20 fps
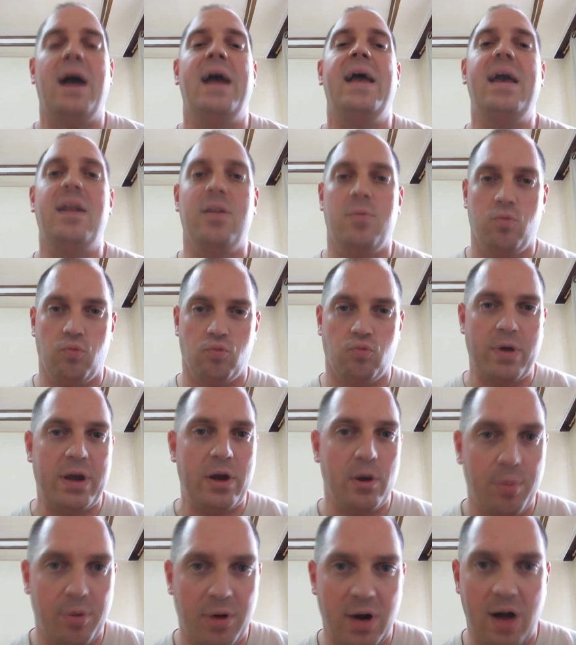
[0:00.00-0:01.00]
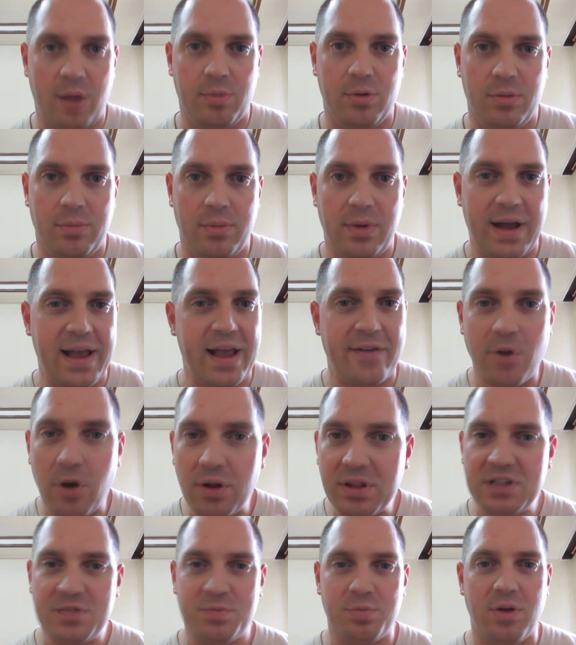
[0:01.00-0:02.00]
I had a rare problem. I have
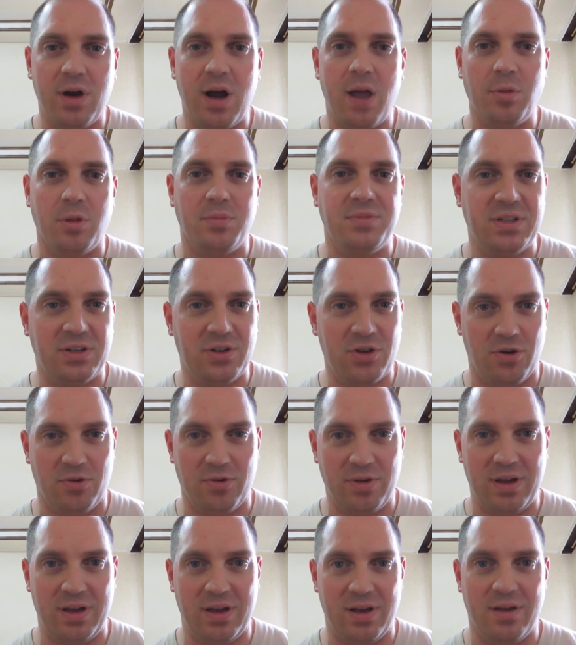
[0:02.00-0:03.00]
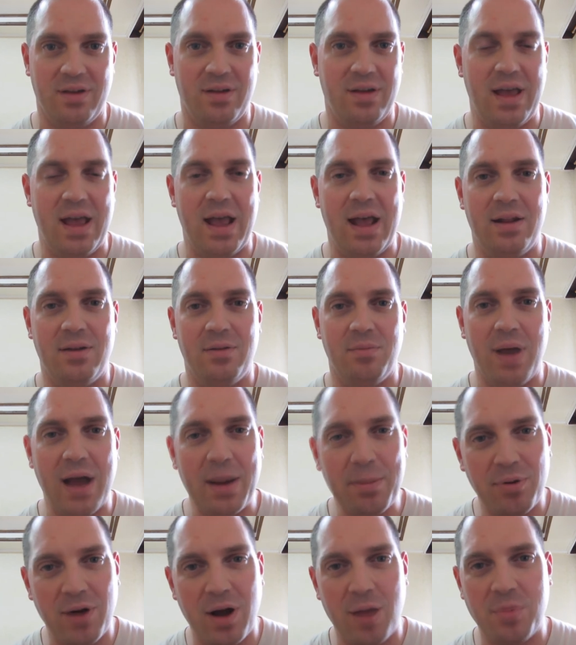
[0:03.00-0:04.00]
all these problems in Korea, and
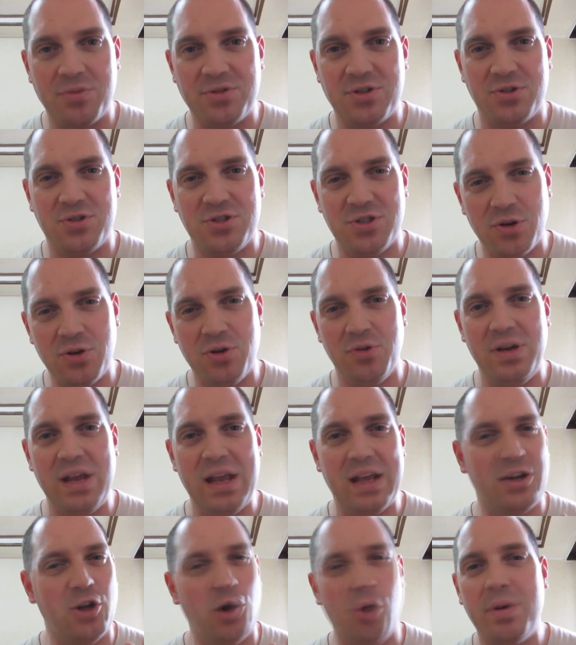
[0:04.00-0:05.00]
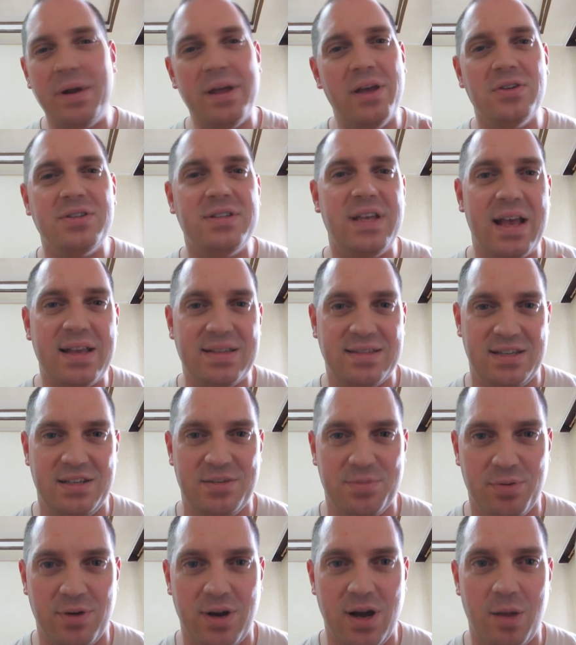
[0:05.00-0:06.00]
my problems are so unique, nobody else has
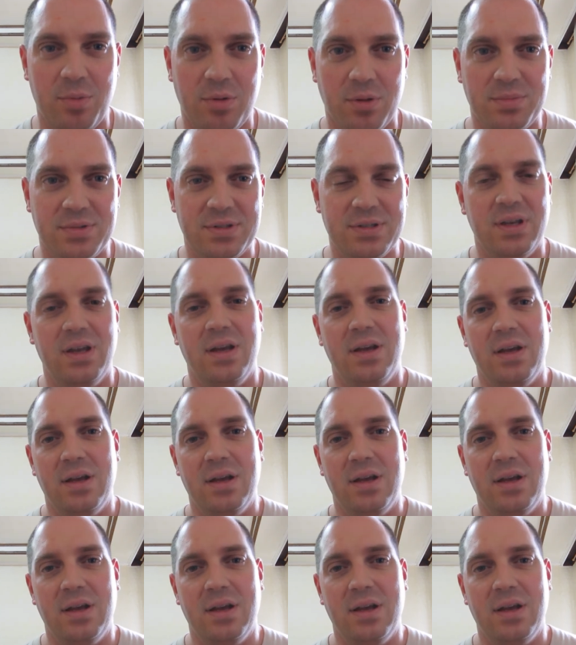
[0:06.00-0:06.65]
these problems.